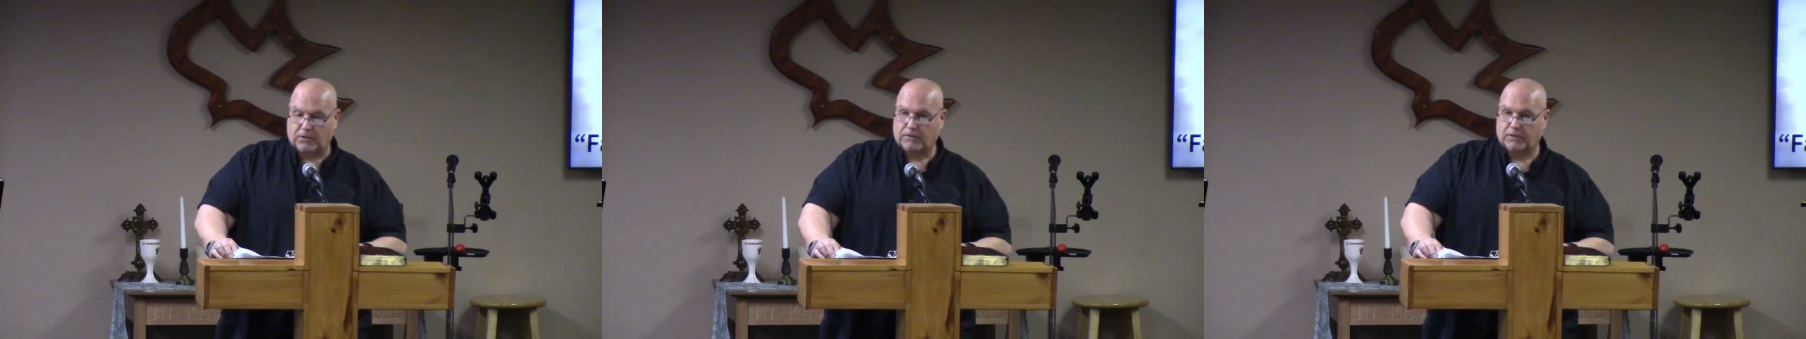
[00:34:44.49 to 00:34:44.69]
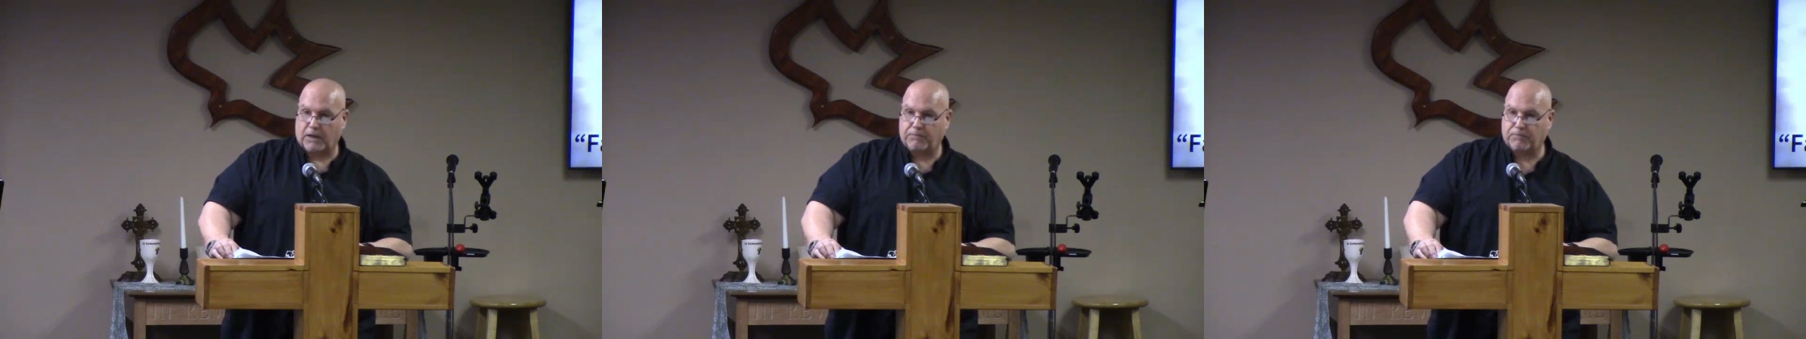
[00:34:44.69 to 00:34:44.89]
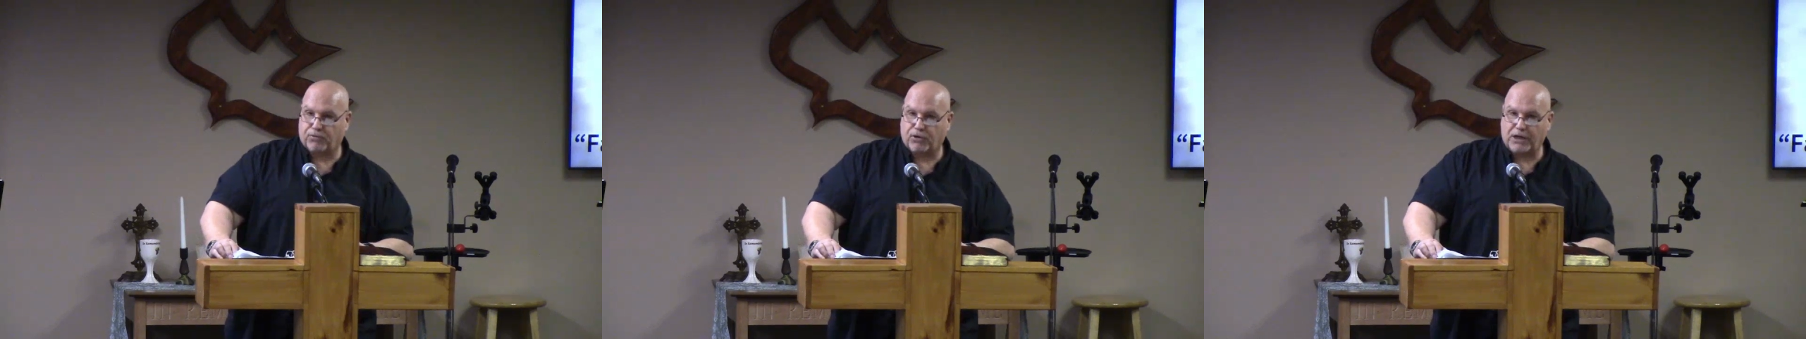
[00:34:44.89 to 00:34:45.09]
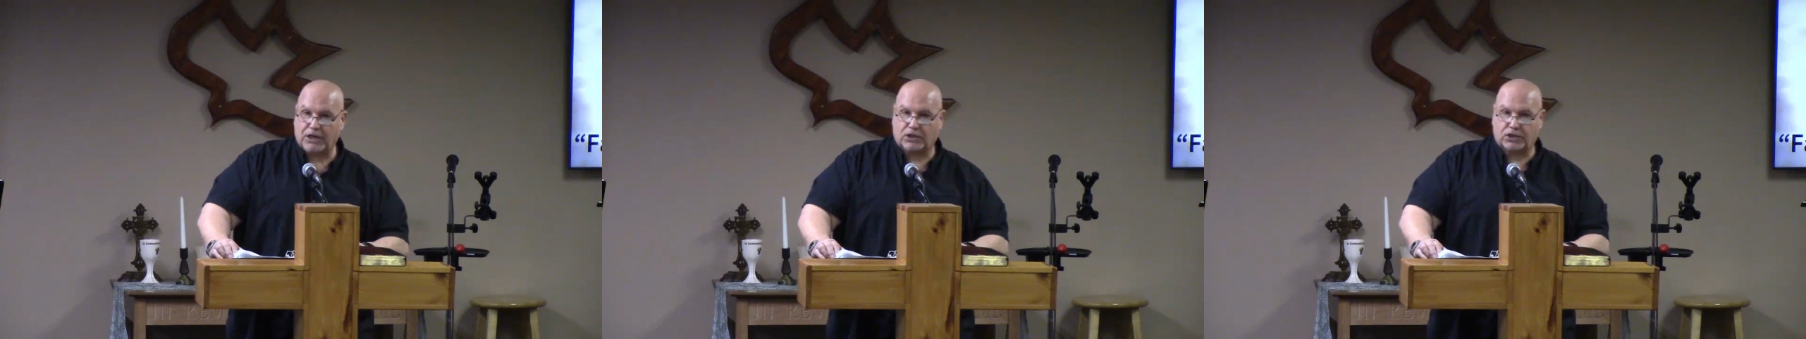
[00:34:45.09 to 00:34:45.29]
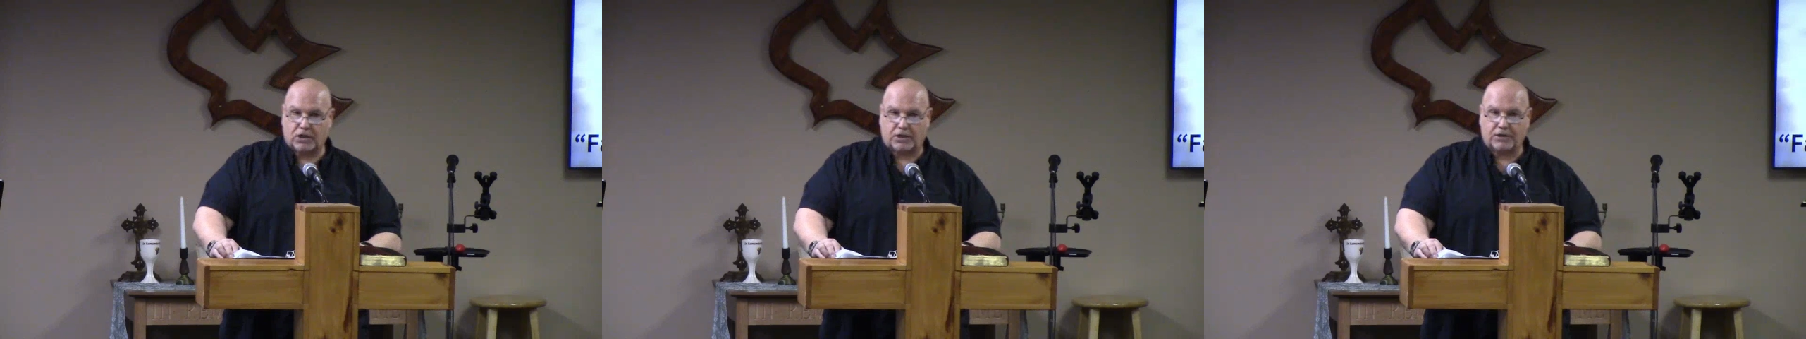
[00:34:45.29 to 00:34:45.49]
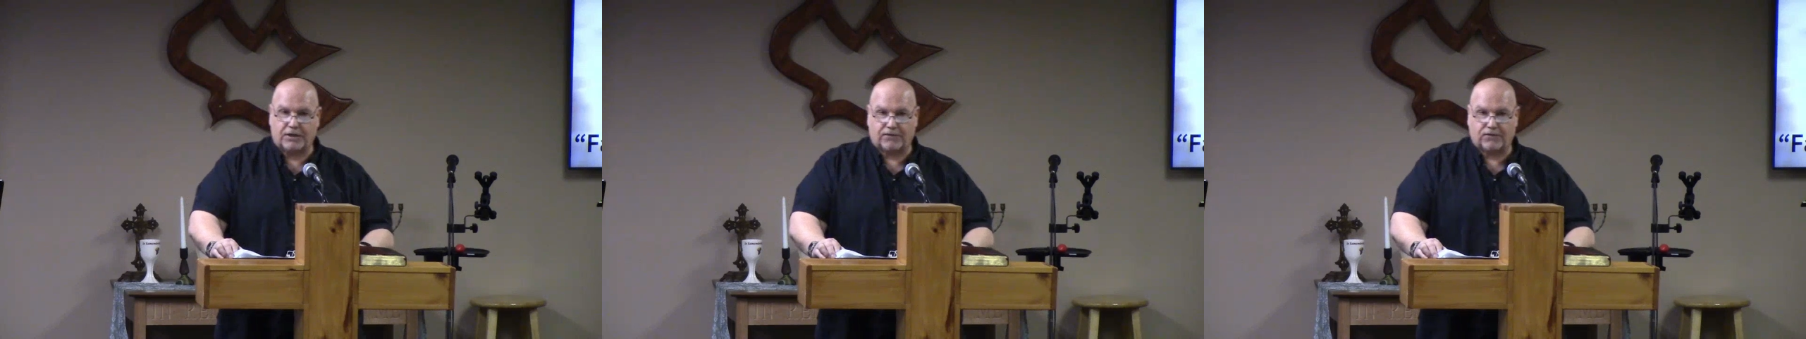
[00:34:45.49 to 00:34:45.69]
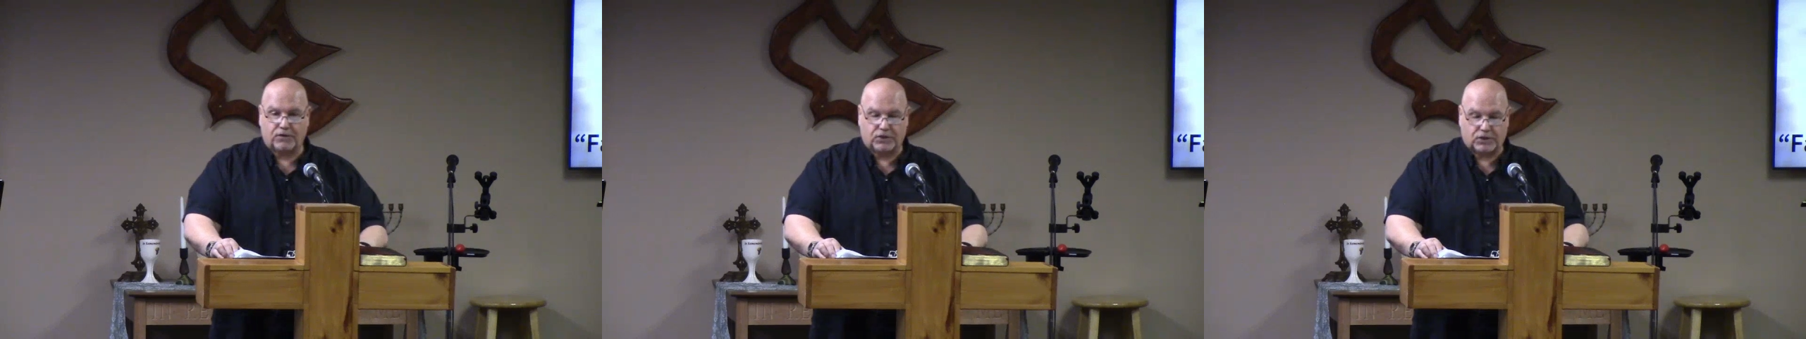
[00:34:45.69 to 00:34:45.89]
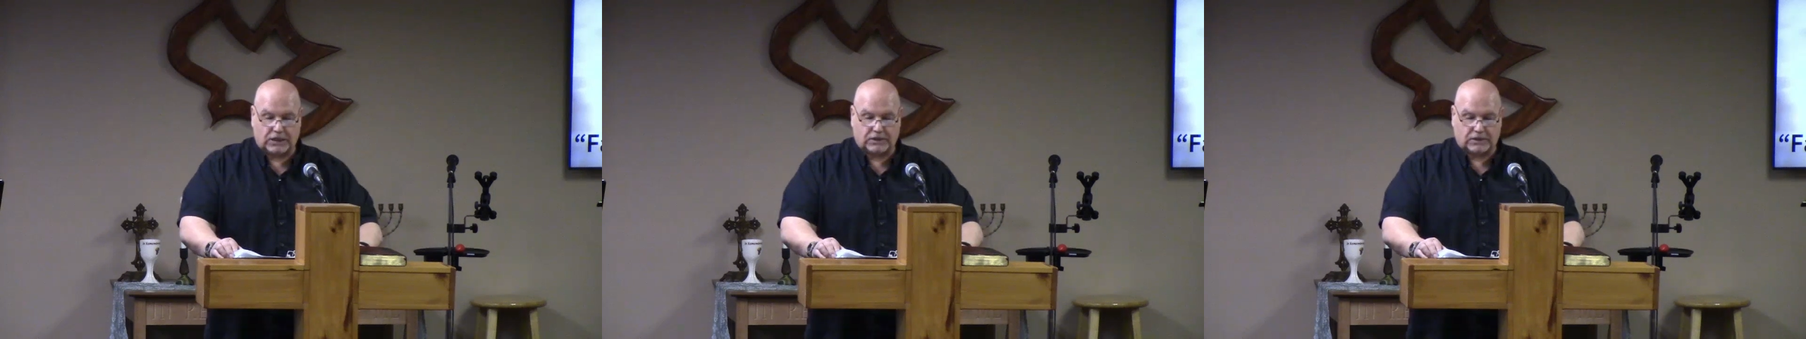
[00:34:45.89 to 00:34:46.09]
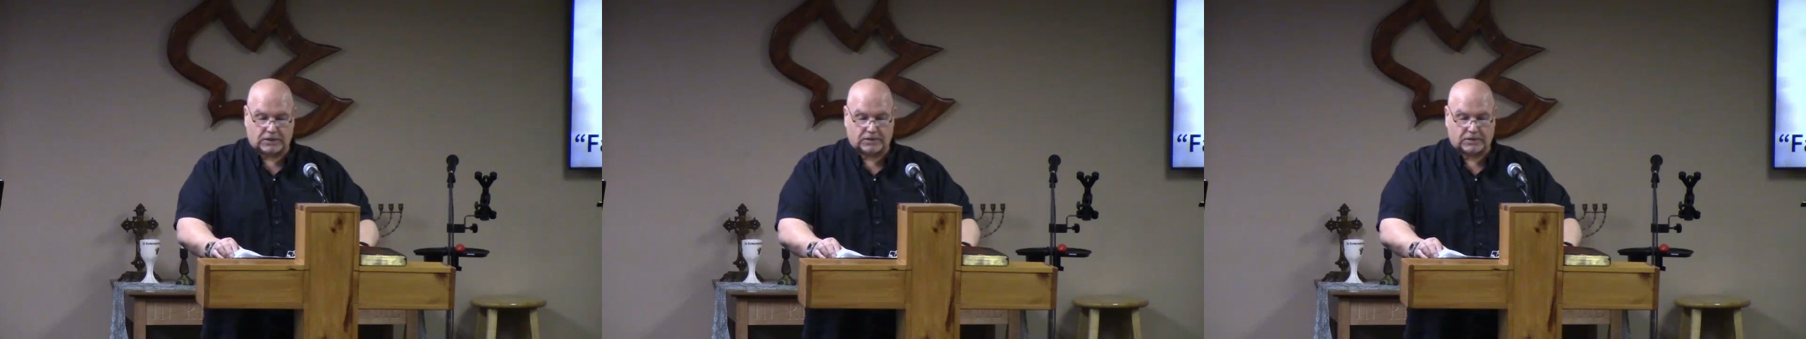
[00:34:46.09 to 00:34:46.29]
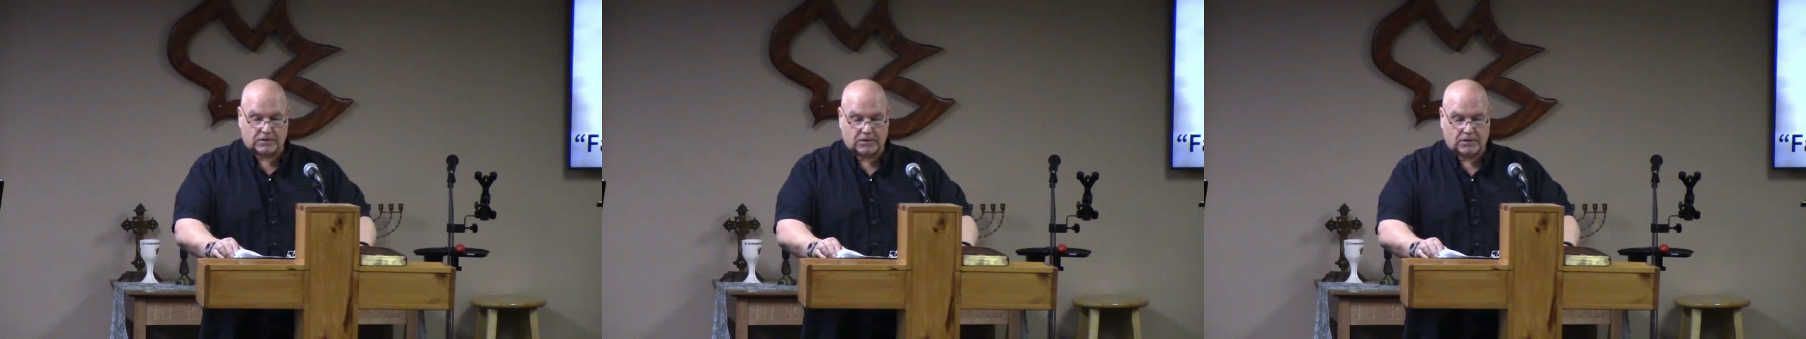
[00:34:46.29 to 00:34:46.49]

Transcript: they preach a different Jesus.